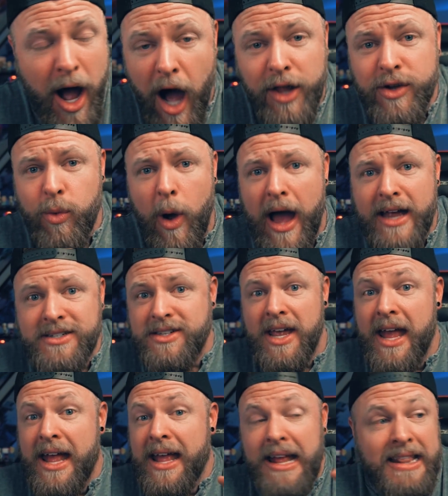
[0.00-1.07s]
Otherwise,
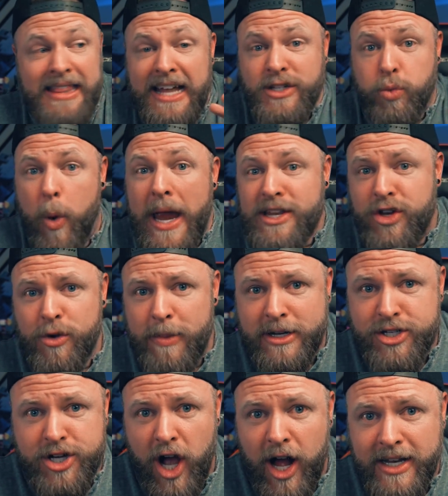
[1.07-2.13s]
that's way too
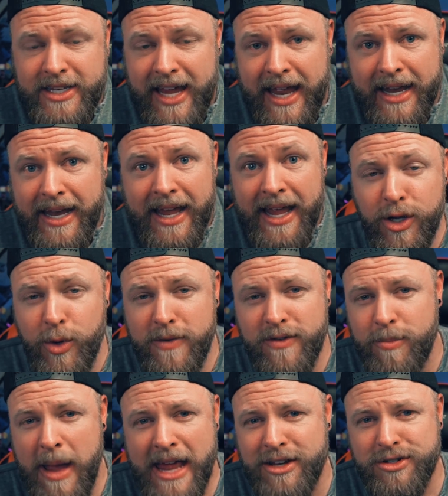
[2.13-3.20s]
much content. How you
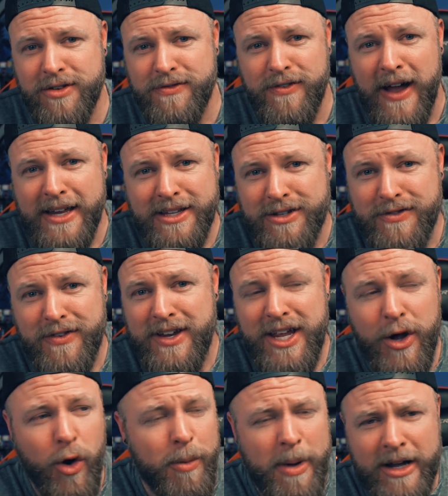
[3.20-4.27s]
even managed to find this
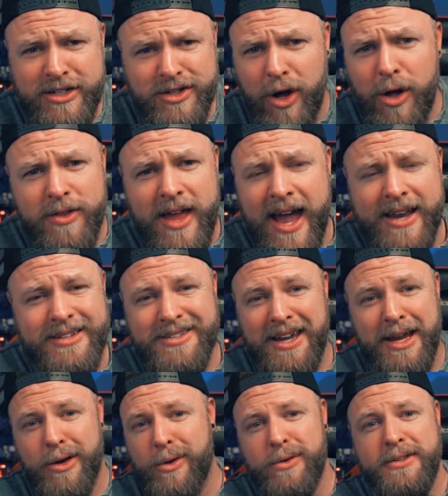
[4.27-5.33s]
video amongst all that is
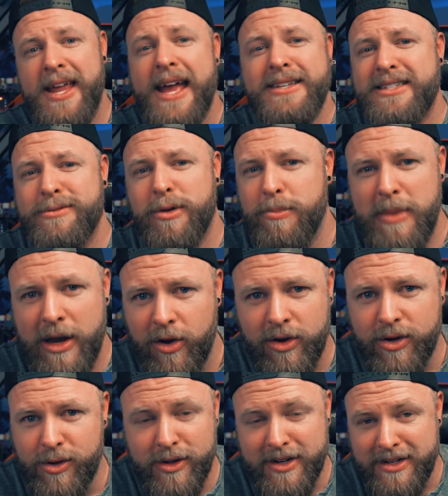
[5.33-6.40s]
like an Old Testament
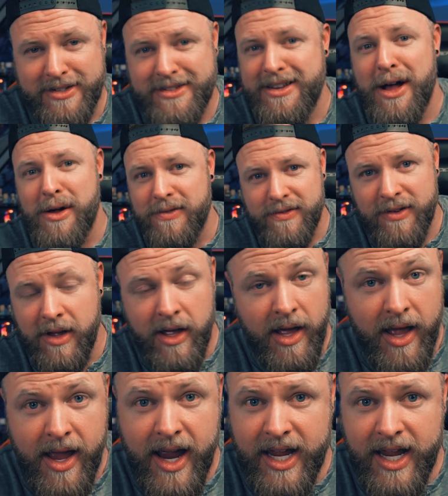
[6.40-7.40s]
miracle in itself.